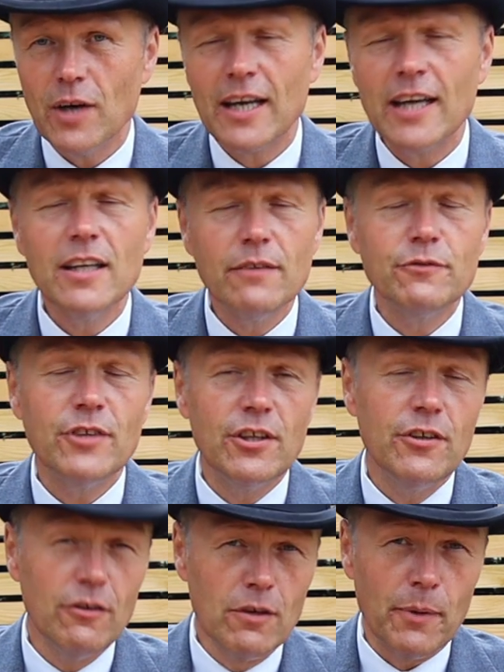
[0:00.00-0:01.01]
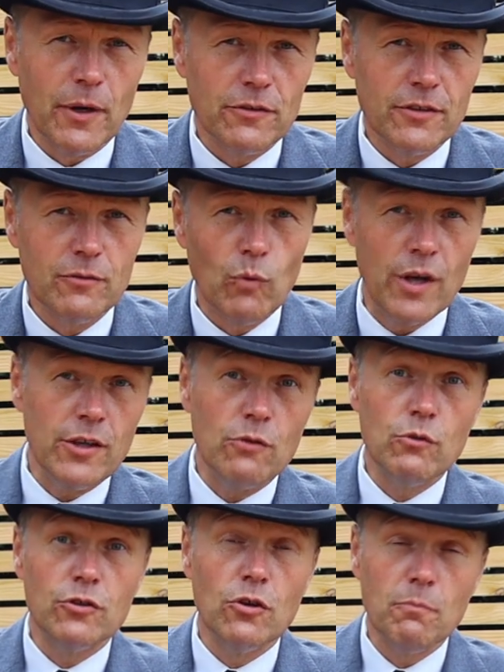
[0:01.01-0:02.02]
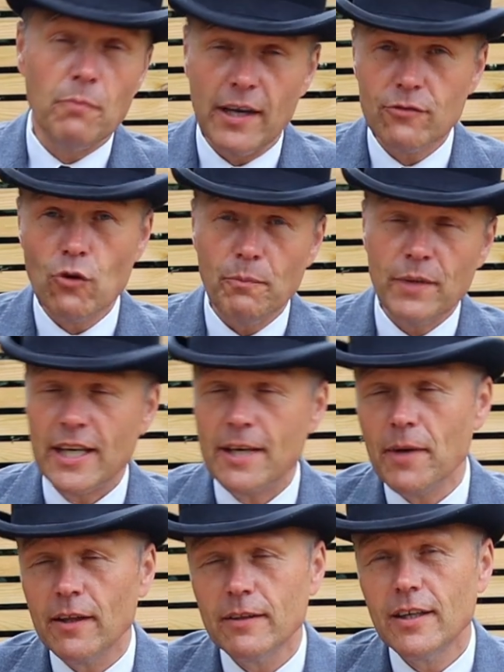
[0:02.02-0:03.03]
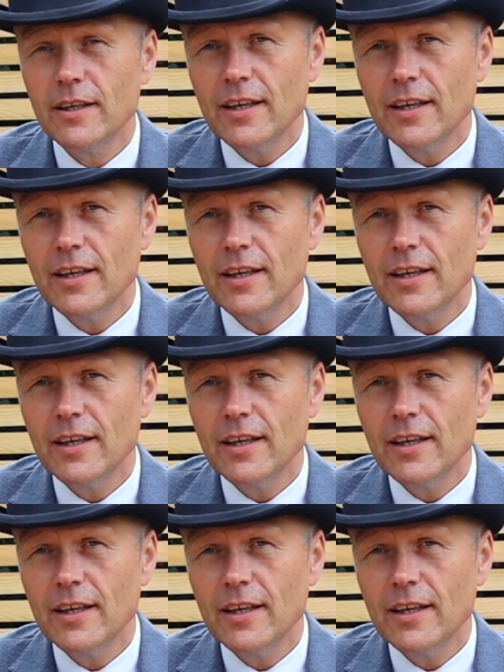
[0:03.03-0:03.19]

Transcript: And I'd love to hear about it when you return back. Drop me an email.